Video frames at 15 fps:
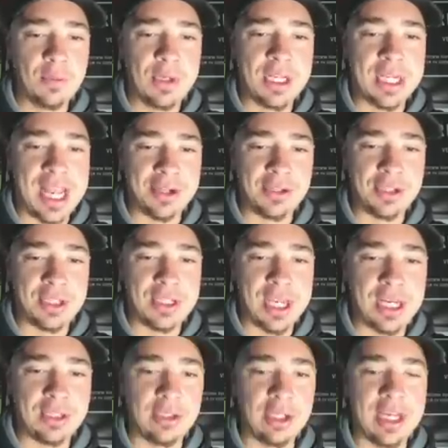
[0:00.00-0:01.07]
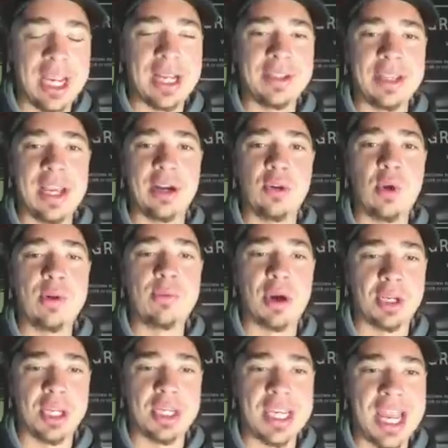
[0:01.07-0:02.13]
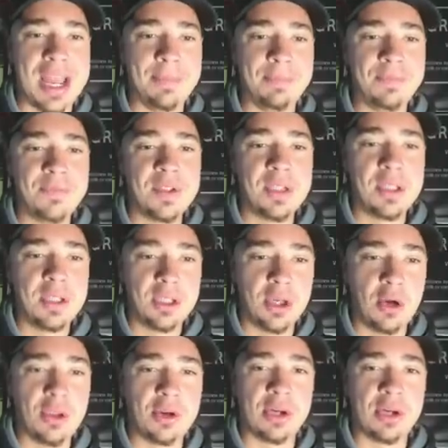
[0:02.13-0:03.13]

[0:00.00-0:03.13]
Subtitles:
We can actually take a look at CoinMarketCap, go to